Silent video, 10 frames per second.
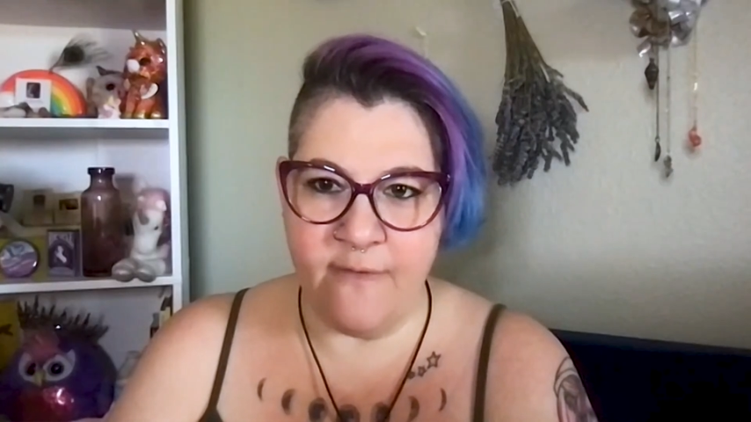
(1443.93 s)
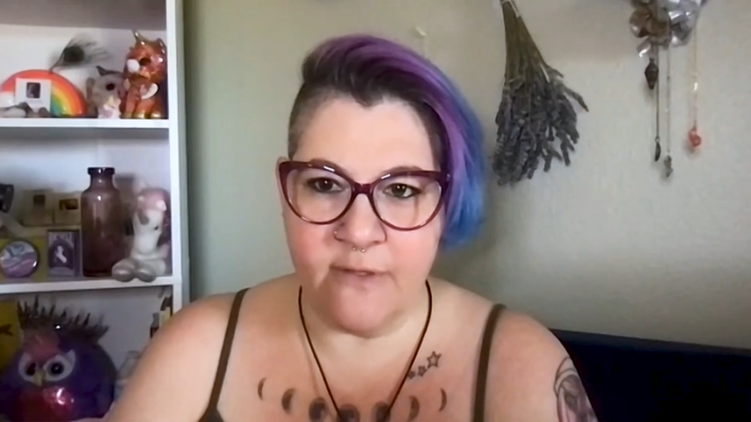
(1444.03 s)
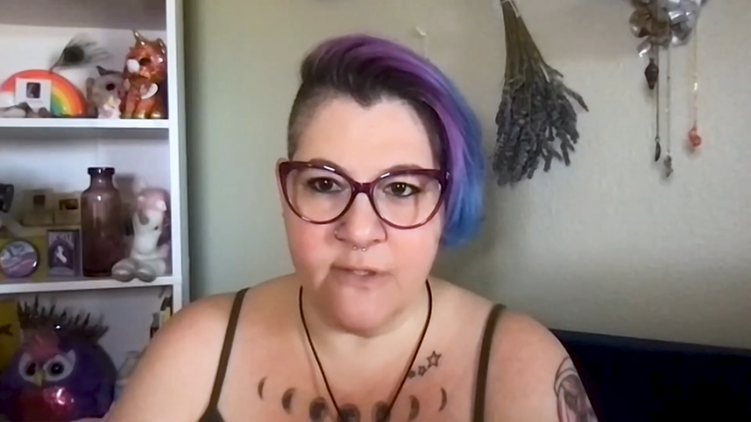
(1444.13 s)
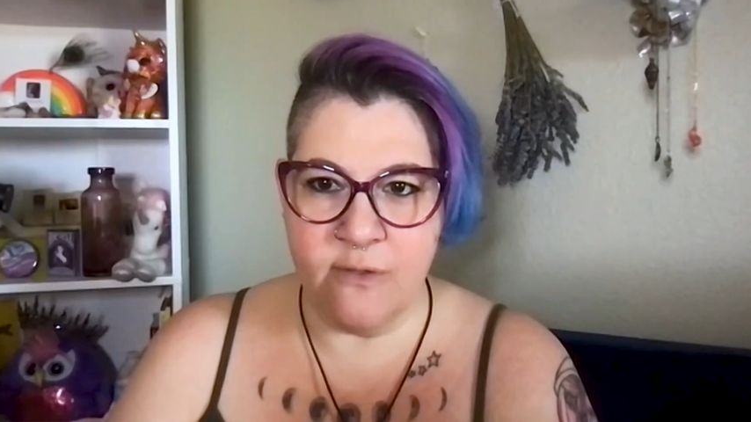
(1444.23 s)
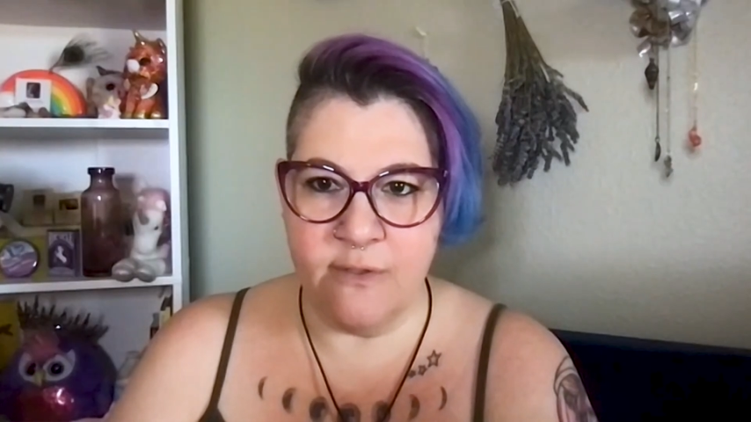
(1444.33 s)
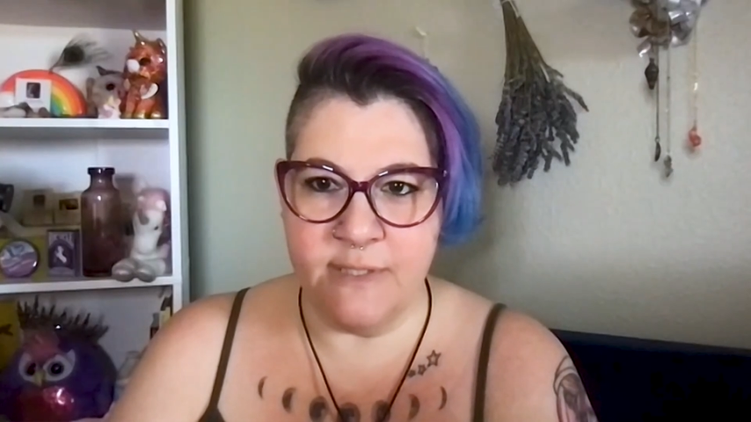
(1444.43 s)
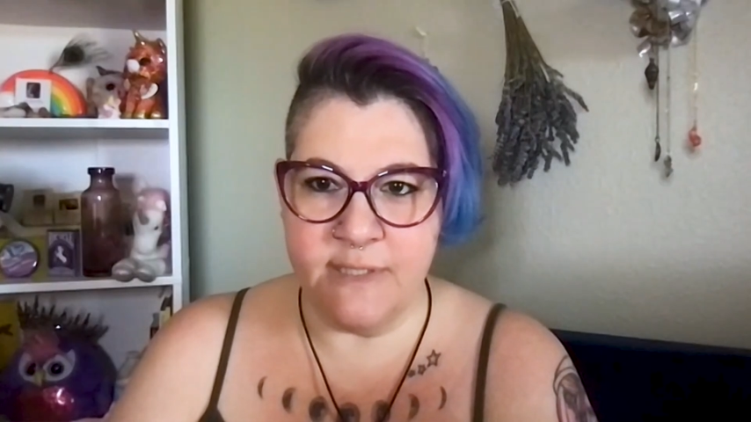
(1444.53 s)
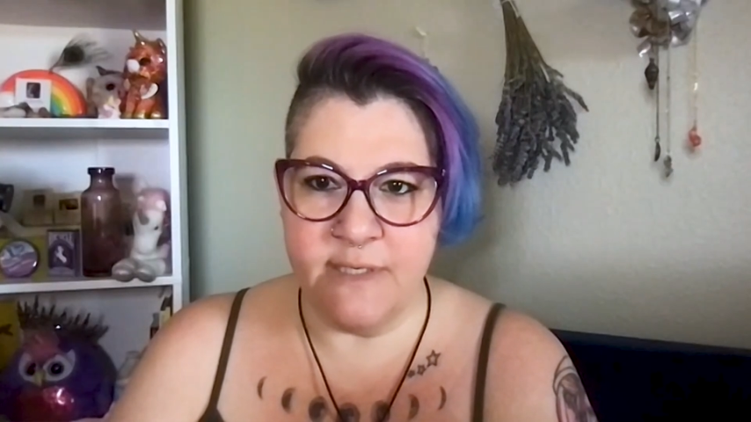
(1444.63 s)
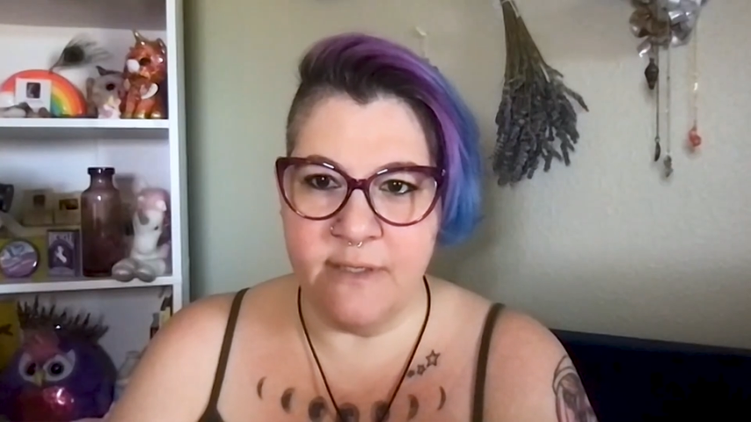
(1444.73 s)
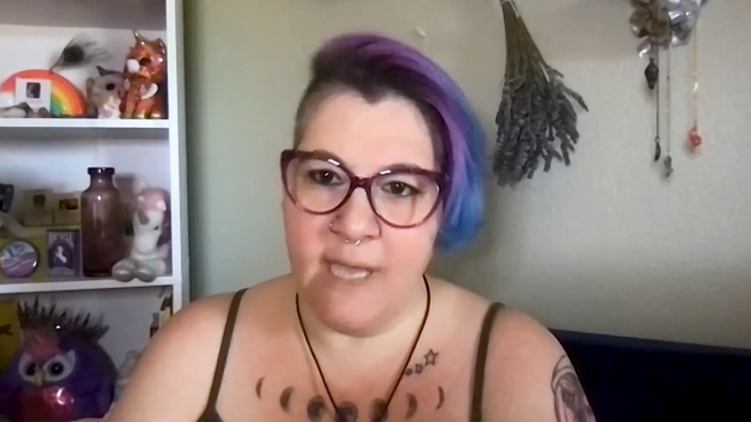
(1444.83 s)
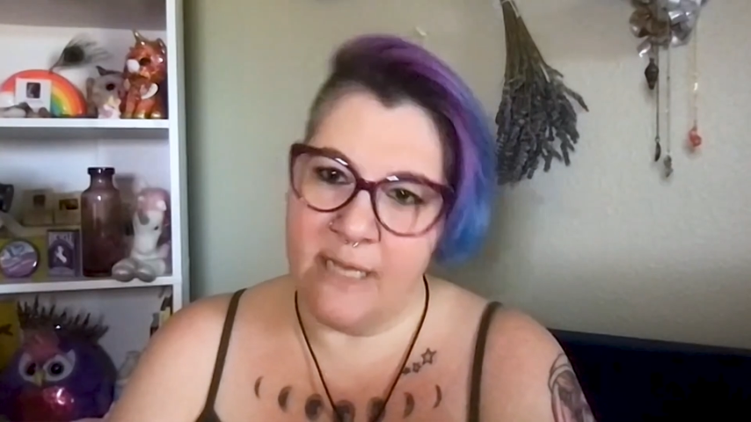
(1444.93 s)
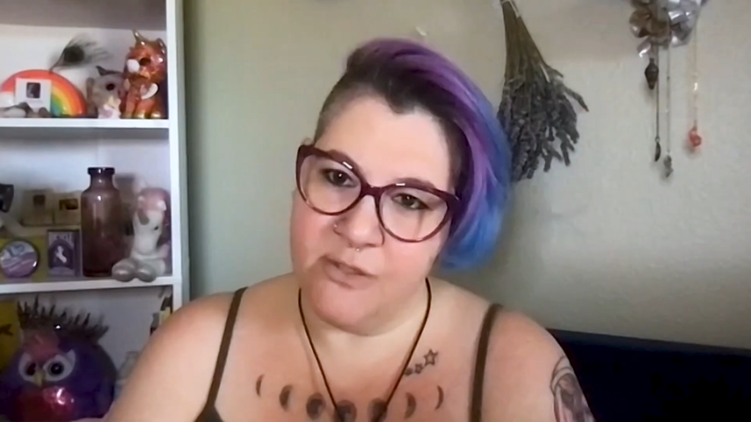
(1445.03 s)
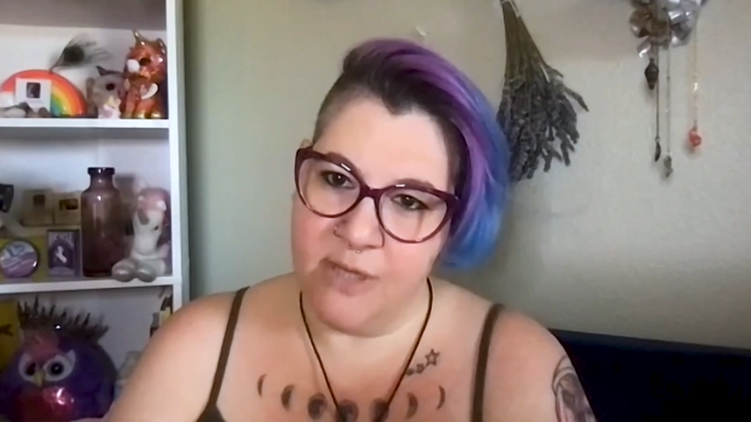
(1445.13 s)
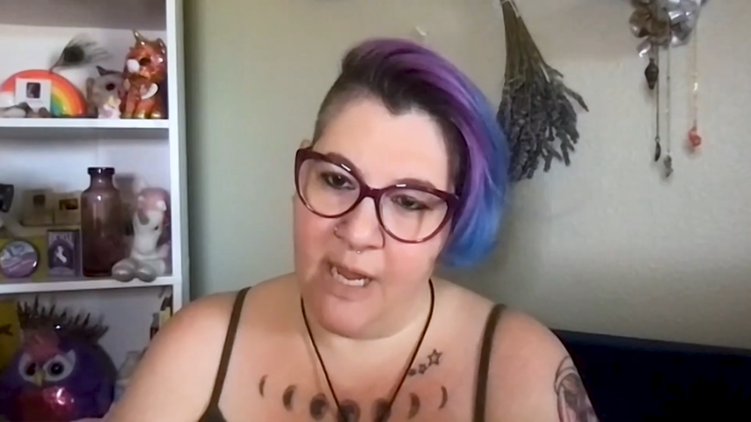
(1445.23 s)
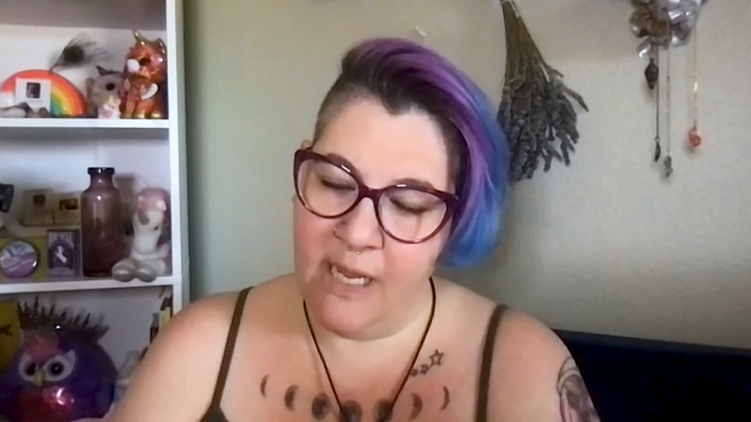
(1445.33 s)
years old until
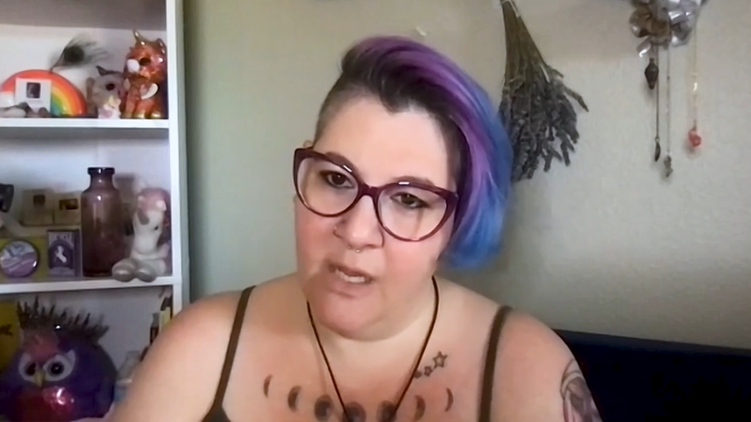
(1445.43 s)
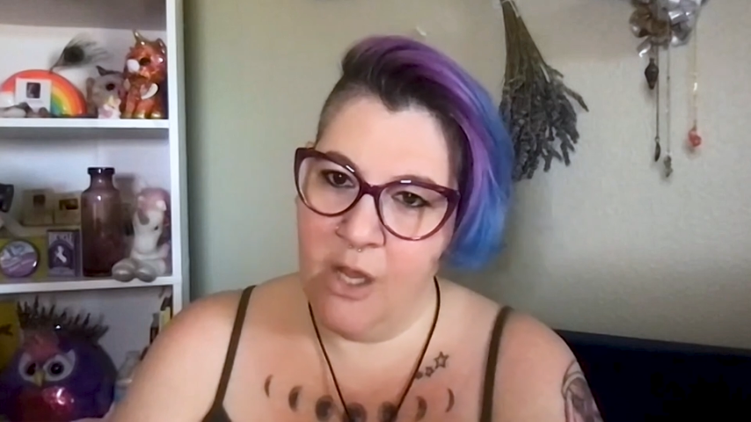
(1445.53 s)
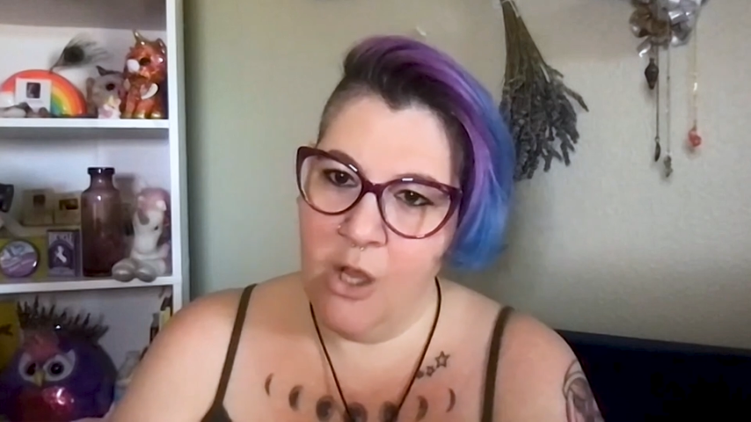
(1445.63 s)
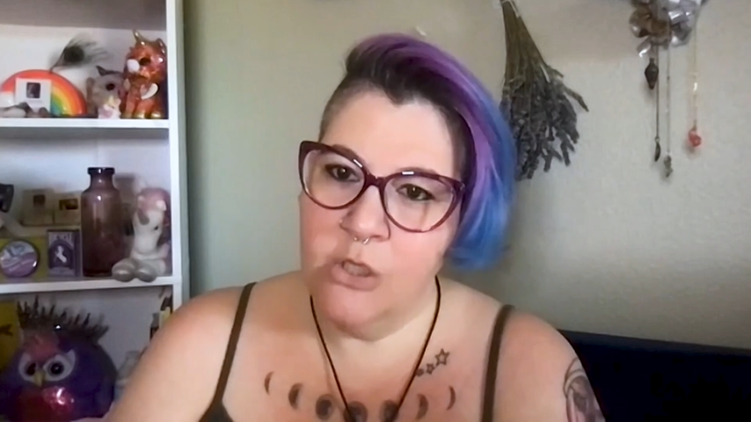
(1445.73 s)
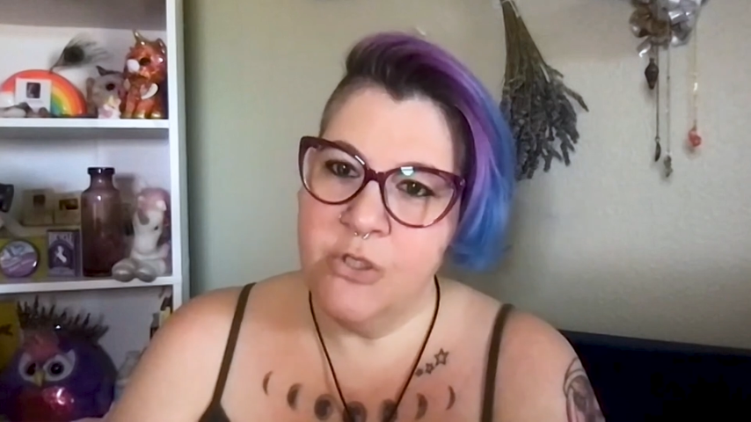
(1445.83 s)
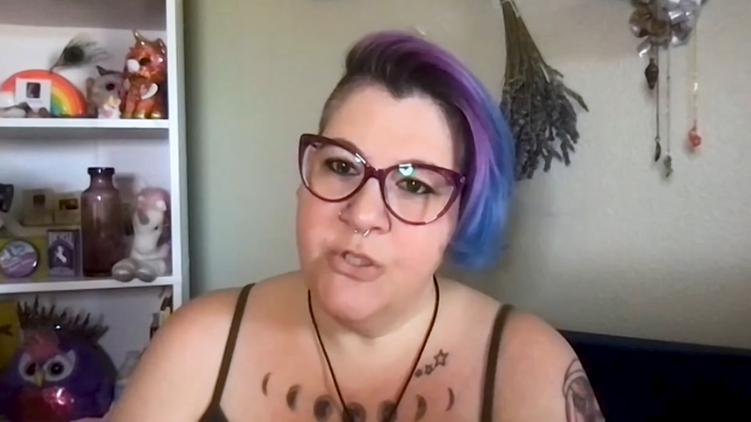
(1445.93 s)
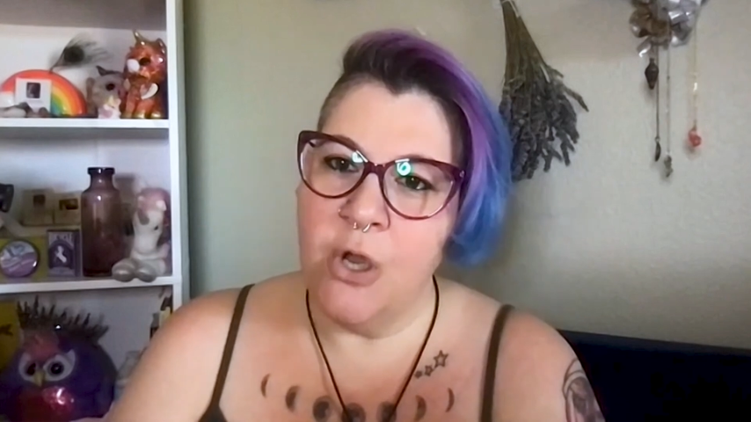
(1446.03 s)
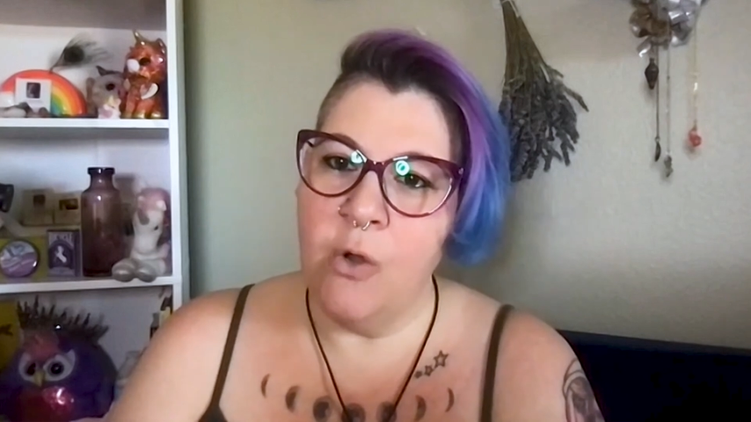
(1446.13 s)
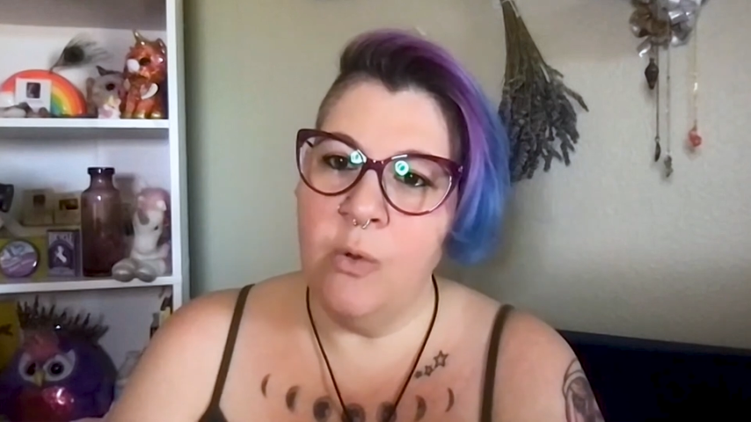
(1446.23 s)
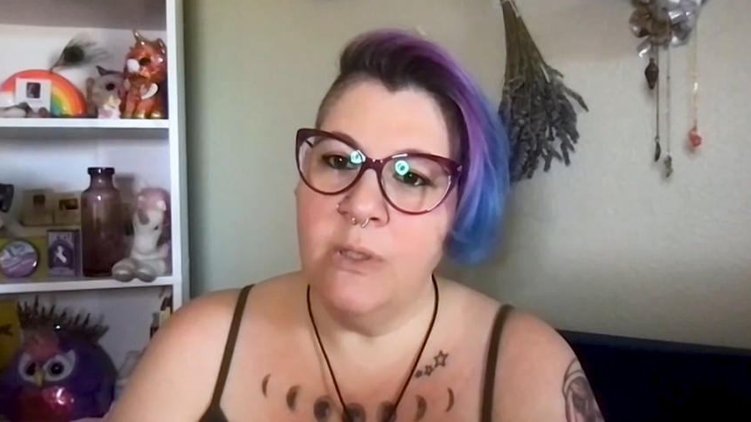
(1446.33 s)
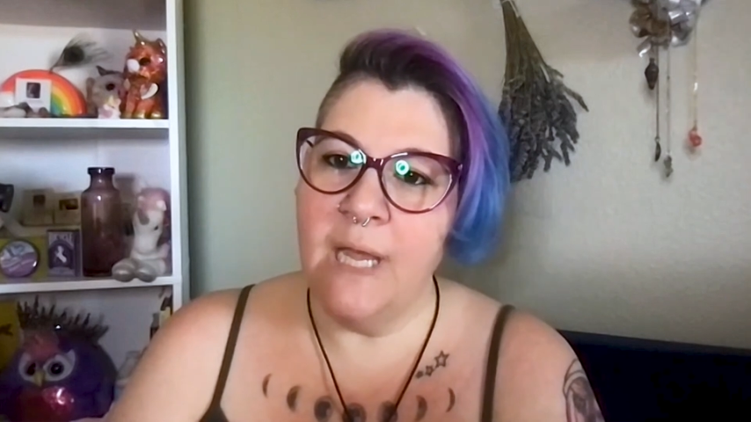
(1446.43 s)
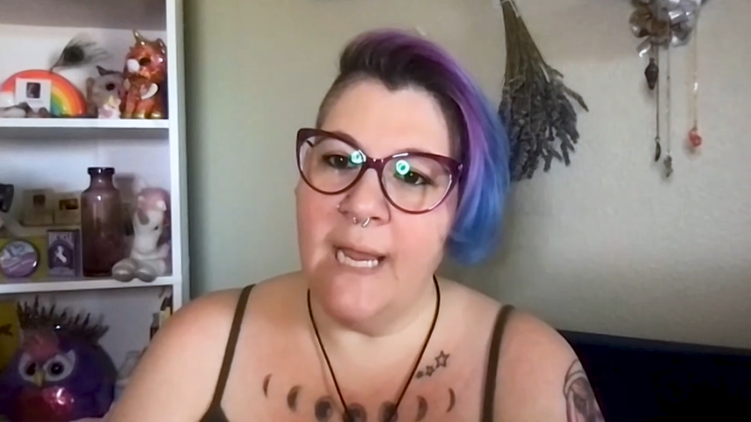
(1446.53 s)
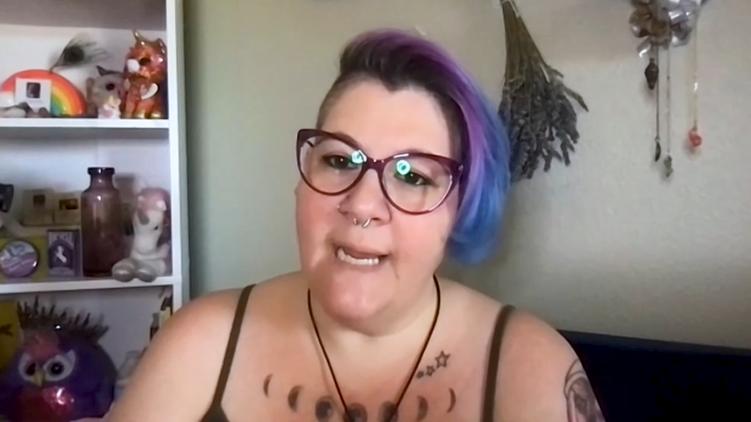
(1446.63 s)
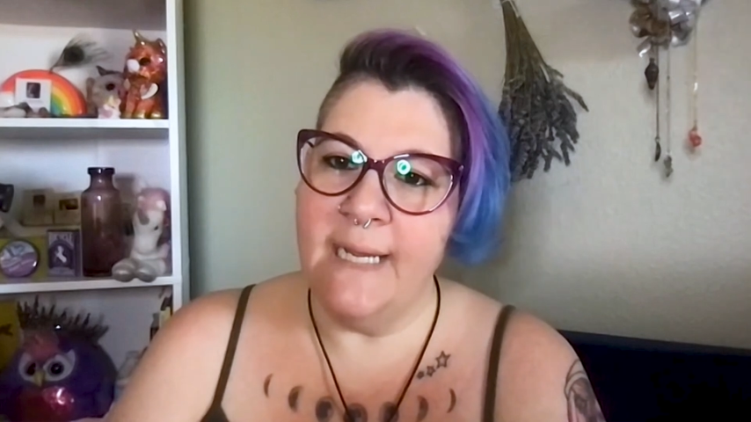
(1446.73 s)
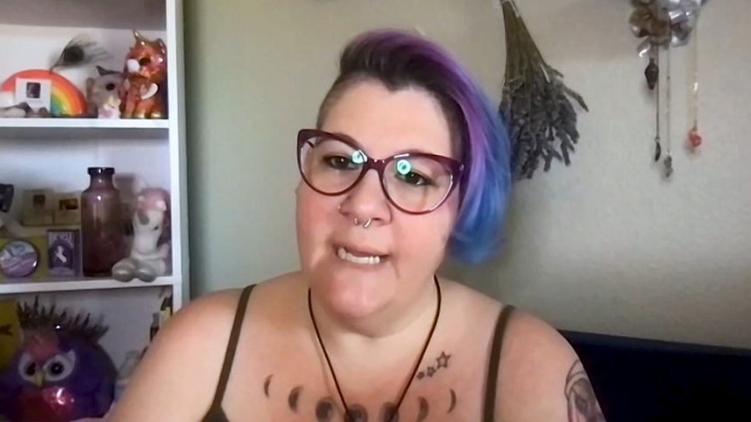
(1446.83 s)
yesterday. So
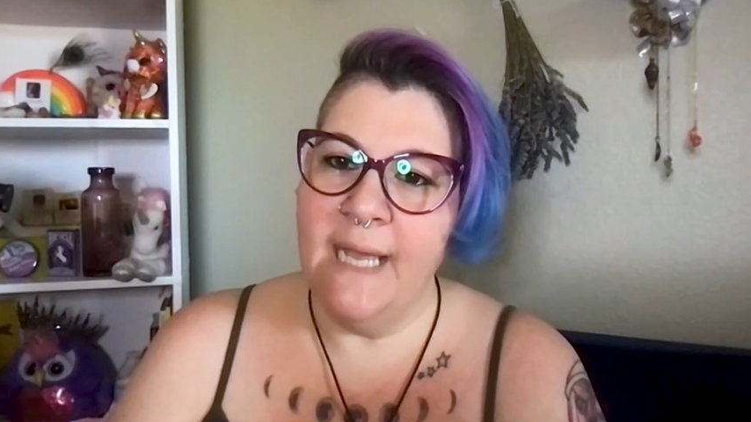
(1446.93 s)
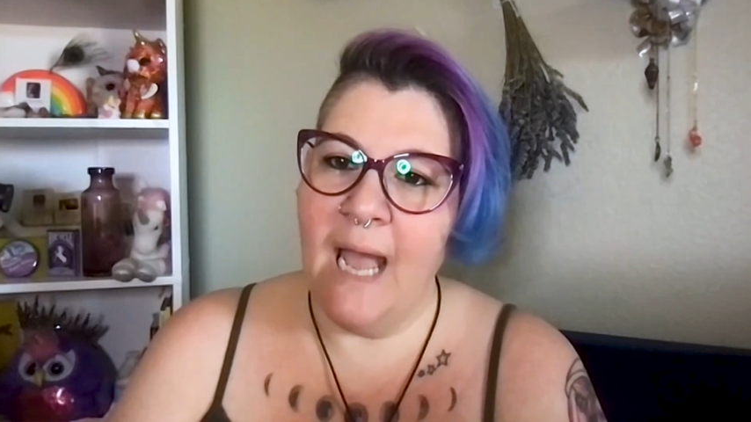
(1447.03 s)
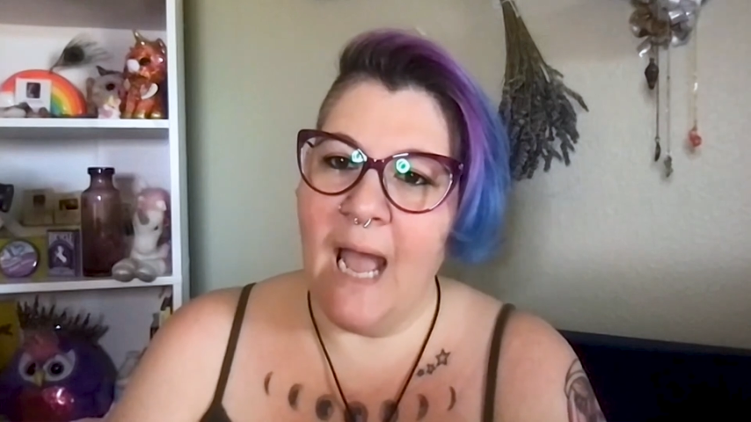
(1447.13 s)
like